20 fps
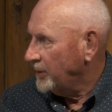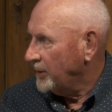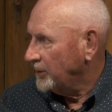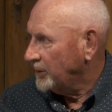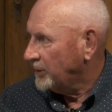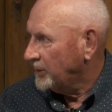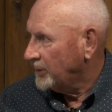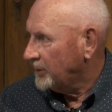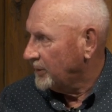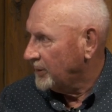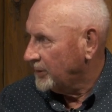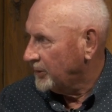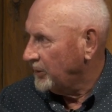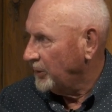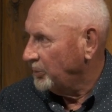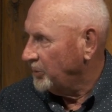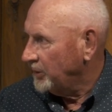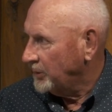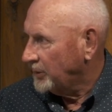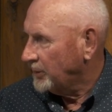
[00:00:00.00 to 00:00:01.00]
just she
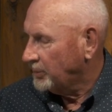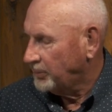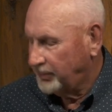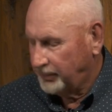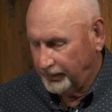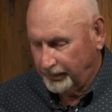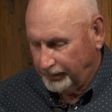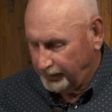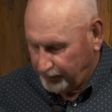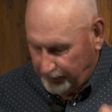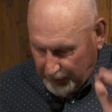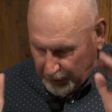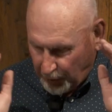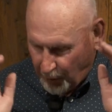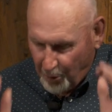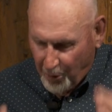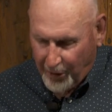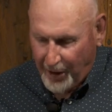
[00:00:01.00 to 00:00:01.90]
was so